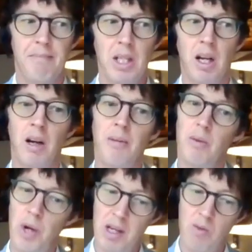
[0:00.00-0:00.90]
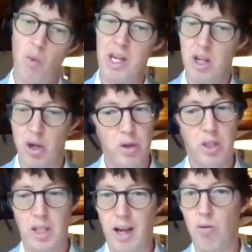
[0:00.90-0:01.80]
you know, we
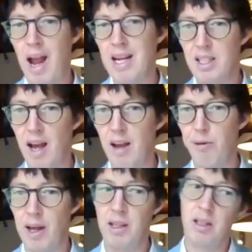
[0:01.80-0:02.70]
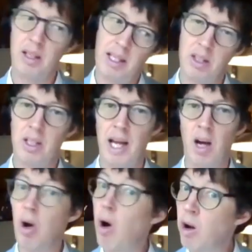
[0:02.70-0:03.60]
use that rainy day fund and it's
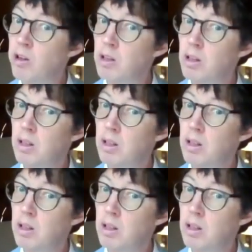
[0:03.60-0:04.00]
now gone.